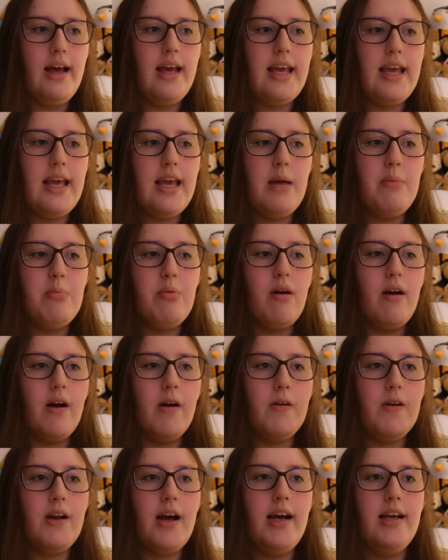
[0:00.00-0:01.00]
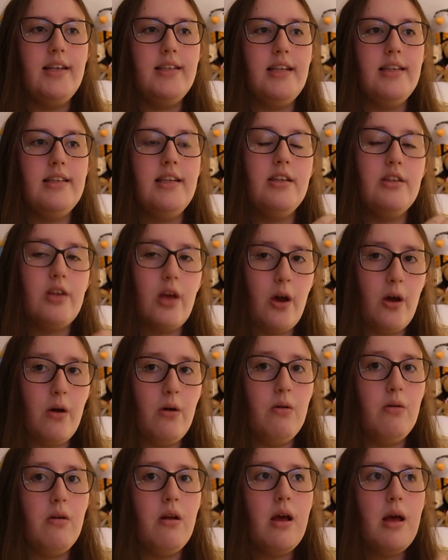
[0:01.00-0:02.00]
He prioritises his
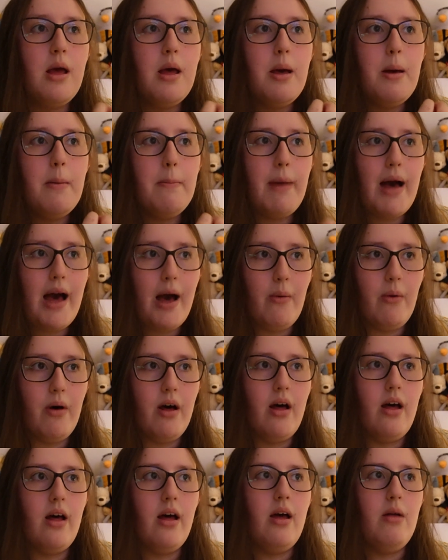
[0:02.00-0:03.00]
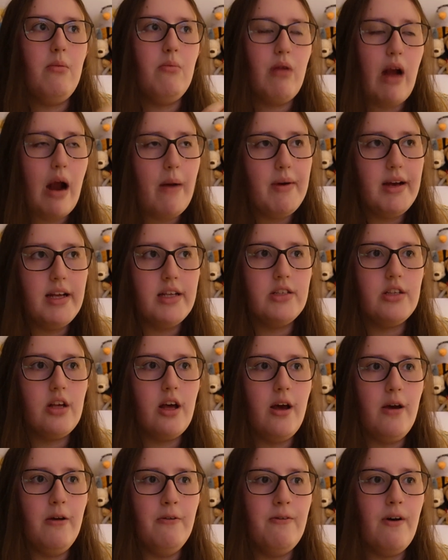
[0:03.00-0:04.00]
own power and prowess
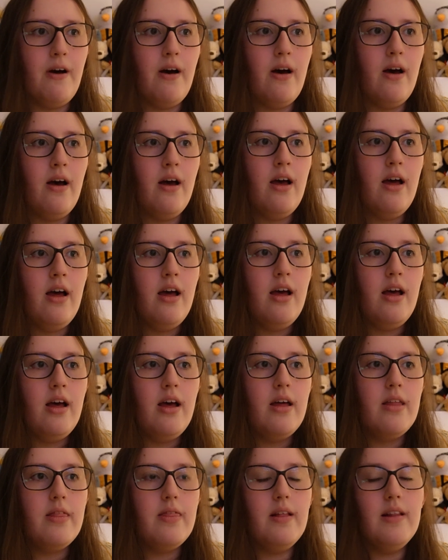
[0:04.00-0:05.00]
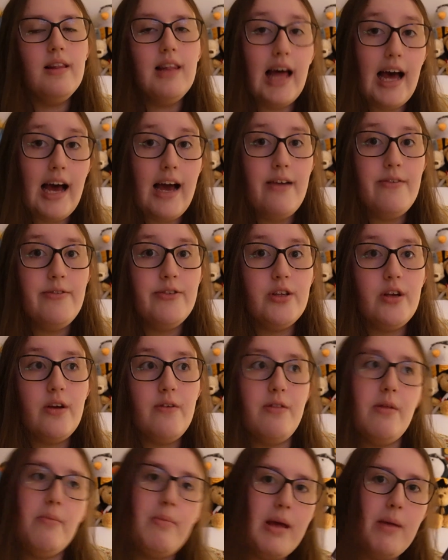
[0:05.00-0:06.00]
over the lives
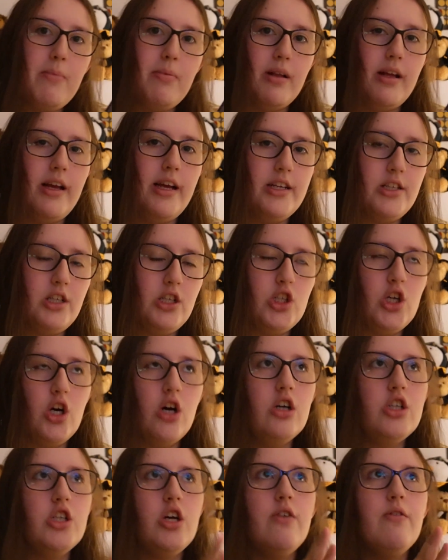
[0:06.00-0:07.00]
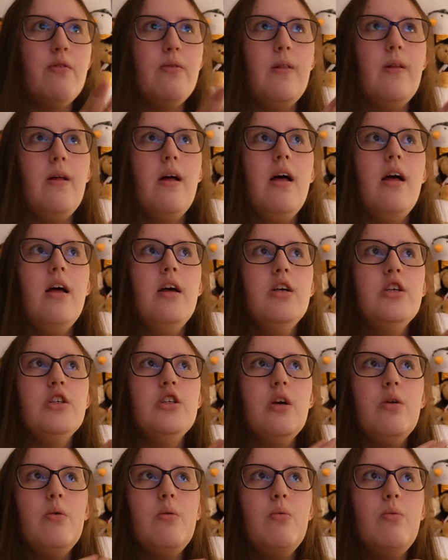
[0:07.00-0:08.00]
of the people he is in charge of.
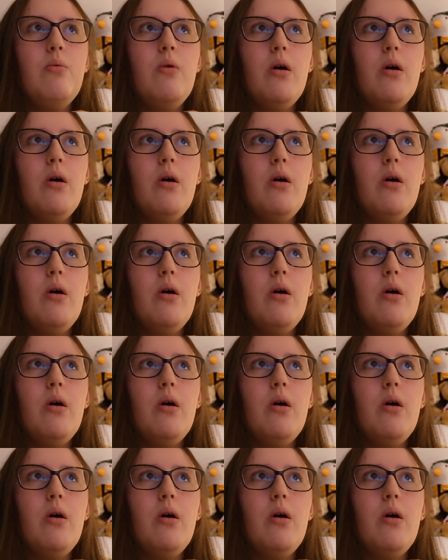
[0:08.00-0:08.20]
So